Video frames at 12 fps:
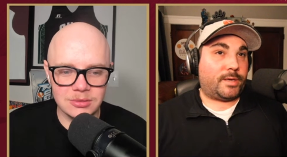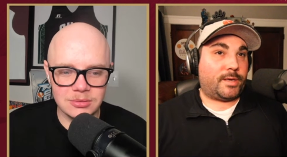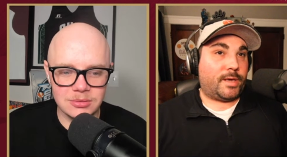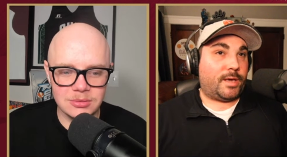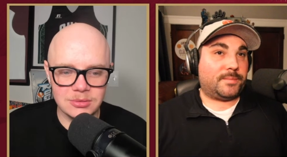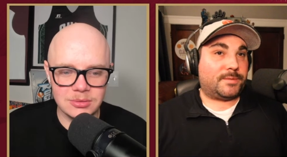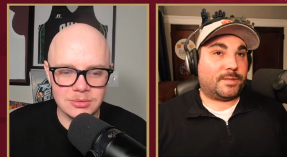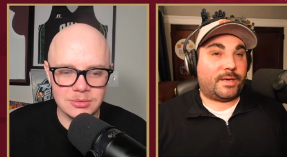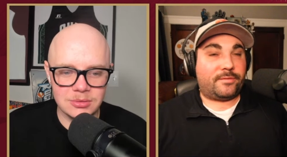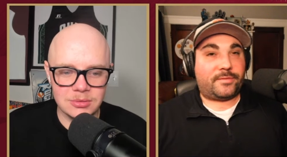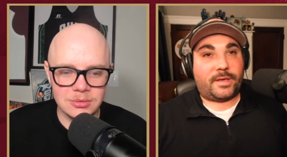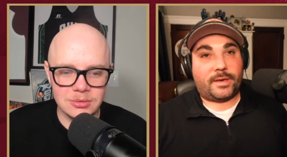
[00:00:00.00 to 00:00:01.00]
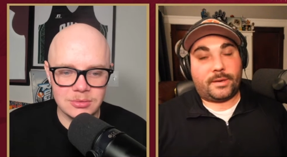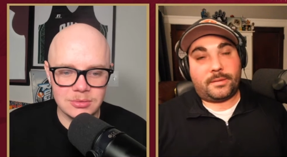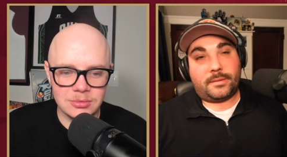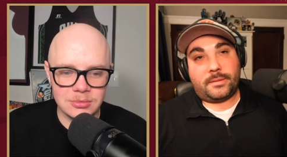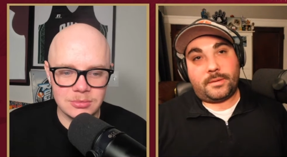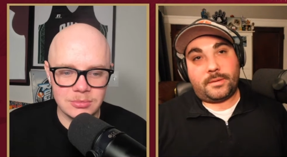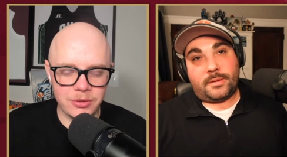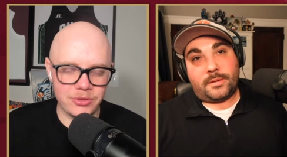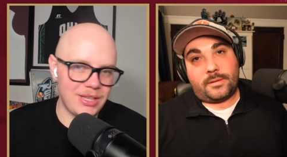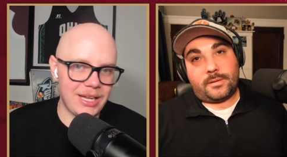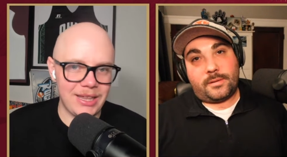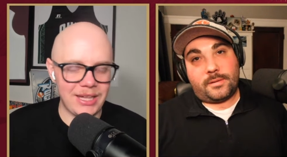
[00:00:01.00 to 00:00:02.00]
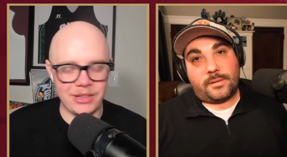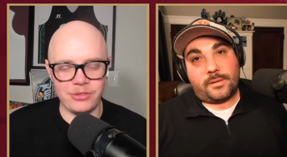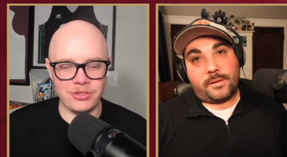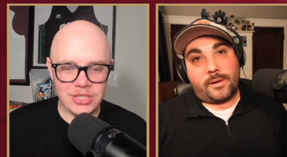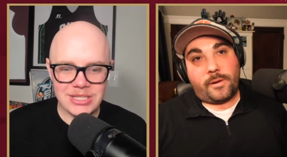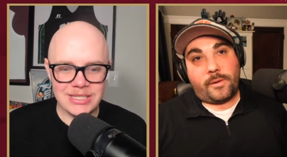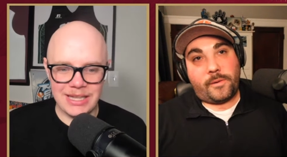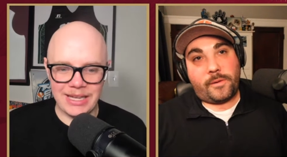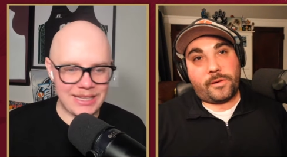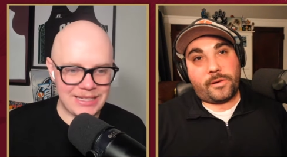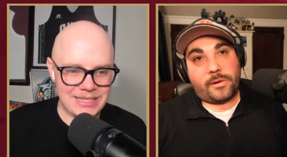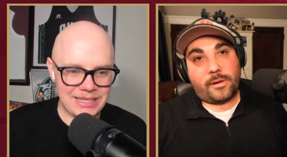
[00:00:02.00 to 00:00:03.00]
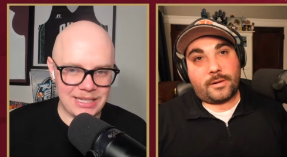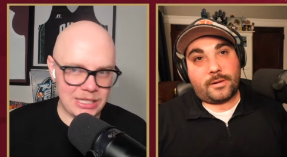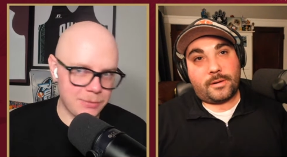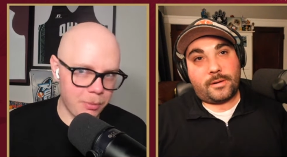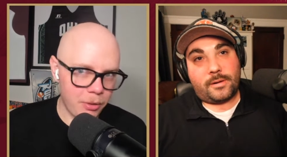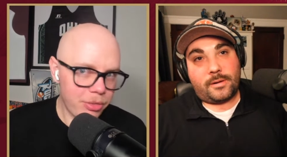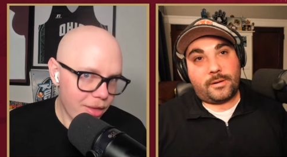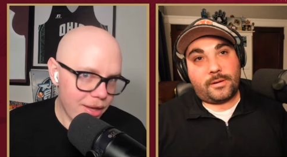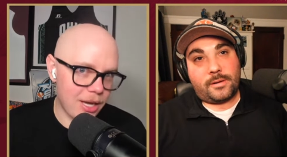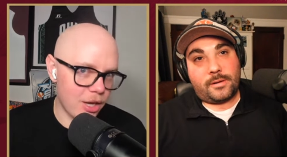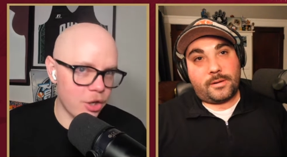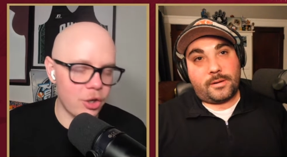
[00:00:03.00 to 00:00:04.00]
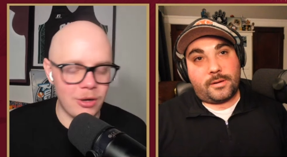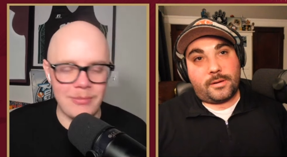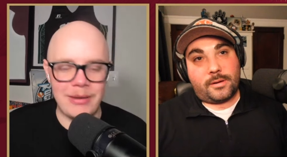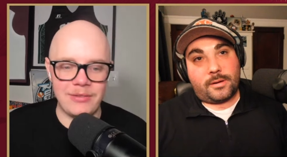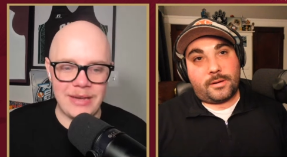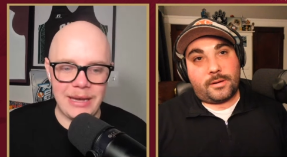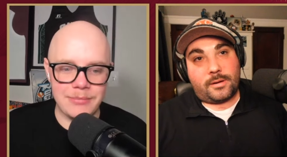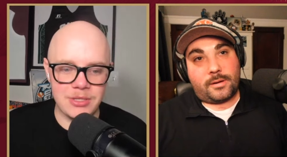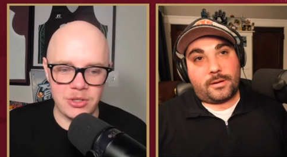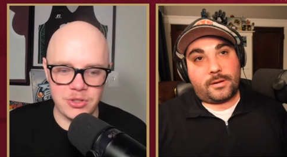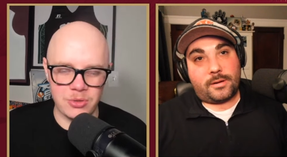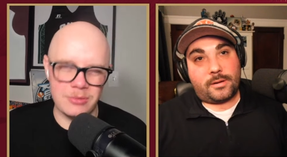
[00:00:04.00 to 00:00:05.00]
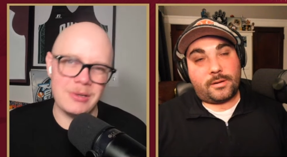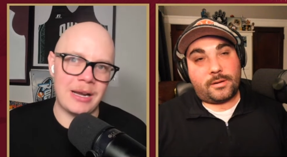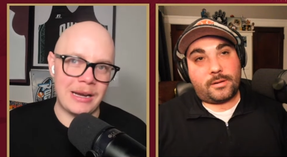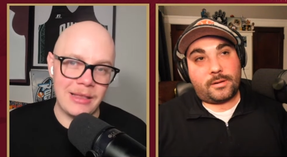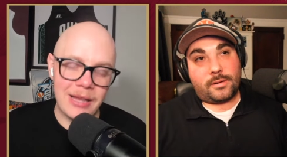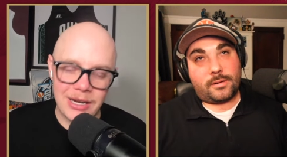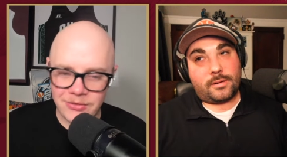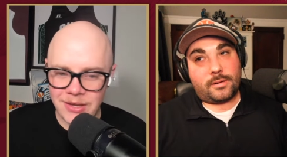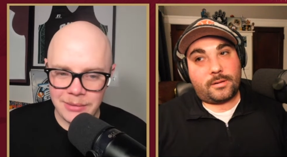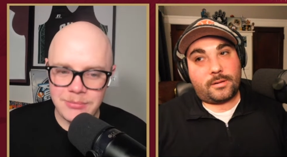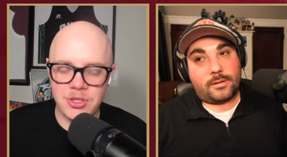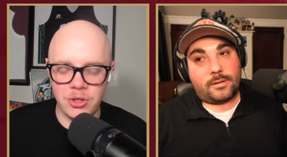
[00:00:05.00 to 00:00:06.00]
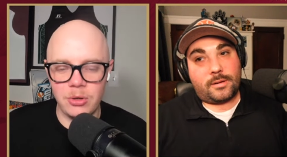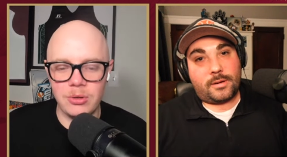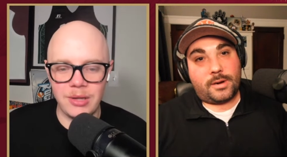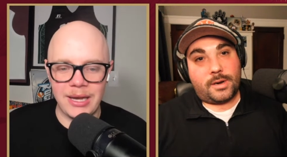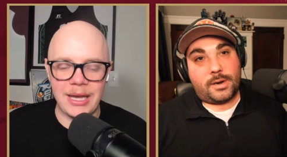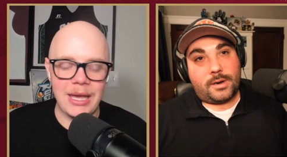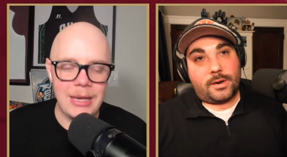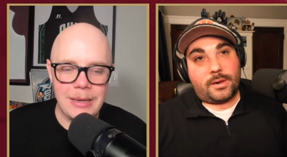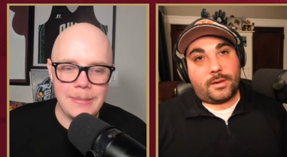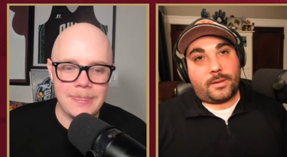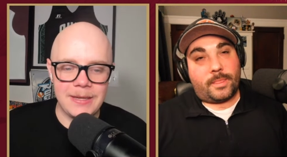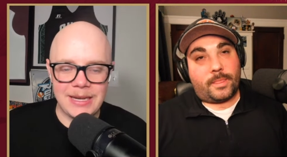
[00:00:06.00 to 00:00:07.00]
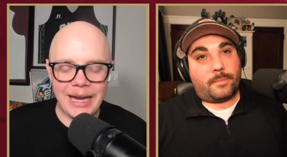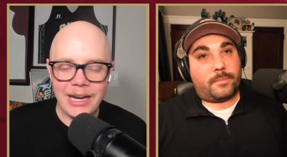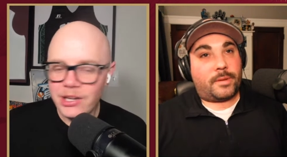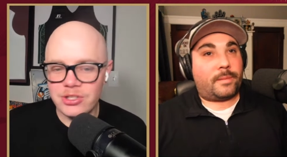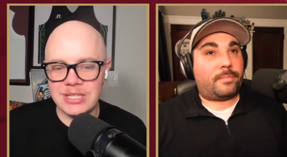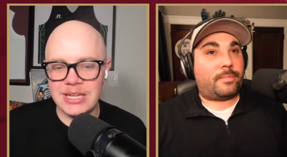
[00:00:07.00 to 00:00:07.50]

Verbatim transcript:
Speaker 1: Games left, yeah.
Speaker 2: Well, there's not like there's just like that's that's both like a good amount of games and also not a lot of games. You don't like
Speaker 1: you kind of